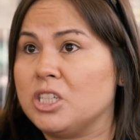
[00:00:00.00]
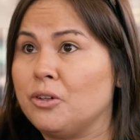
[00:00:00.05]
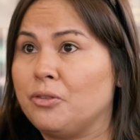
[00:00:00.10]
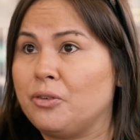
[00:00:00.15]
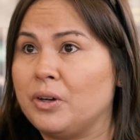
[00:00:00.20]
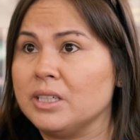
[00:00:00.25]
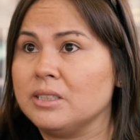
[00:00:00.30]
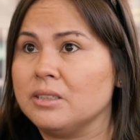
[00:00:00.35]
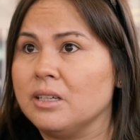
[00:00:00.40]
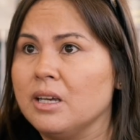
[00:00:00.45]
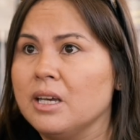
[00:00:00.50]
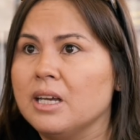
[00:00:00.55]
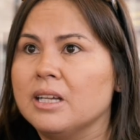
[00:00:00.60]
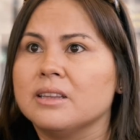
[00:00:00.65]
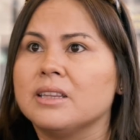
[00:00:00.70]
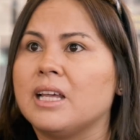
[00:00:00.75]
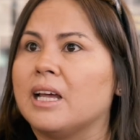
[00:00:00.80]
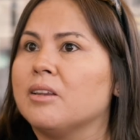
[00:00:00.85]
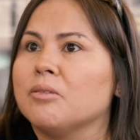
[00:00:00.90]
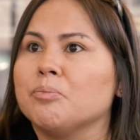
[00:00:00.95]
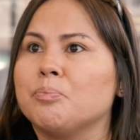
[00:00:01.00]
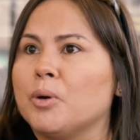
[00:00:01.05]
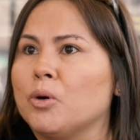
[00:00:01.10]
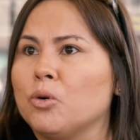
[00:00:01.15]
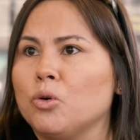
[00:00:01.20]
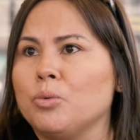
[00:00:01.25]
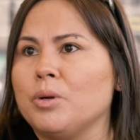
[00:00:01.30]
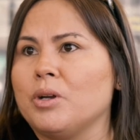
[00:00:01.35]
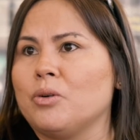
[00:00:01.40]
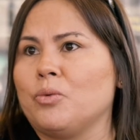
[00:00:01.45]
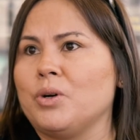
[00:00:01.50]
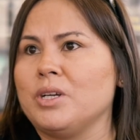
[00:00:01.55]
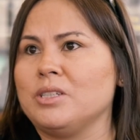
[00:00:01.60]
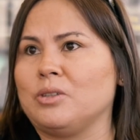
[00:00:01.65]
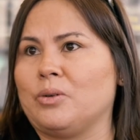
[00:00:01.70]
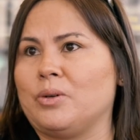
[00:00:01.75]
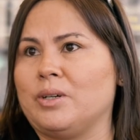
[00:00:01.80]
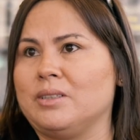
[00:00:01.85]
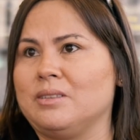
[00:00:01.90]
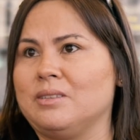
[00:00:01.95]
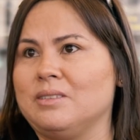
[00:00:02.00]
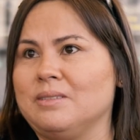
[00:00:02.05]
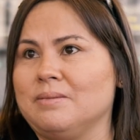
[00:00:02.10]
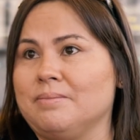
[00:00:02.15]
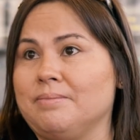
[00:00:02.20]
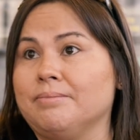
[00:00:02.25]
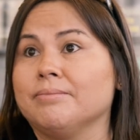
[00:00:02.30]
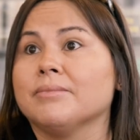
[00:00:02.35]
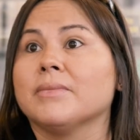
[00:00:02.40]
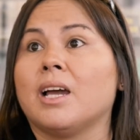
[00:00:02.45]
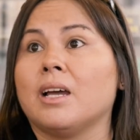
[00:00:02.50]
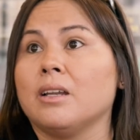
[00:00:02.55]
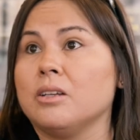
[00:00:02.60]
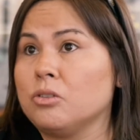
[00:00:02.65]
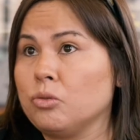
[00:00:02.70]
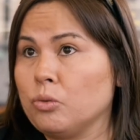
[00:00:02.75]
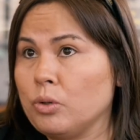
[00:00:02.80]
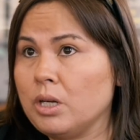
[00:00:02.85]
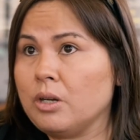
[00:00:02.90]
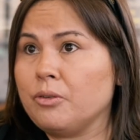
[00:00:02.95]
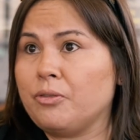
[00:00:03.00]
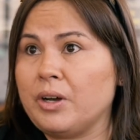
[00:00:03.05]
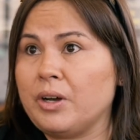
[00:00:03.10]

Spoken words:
chifas than Peruvian restaurants. And it's really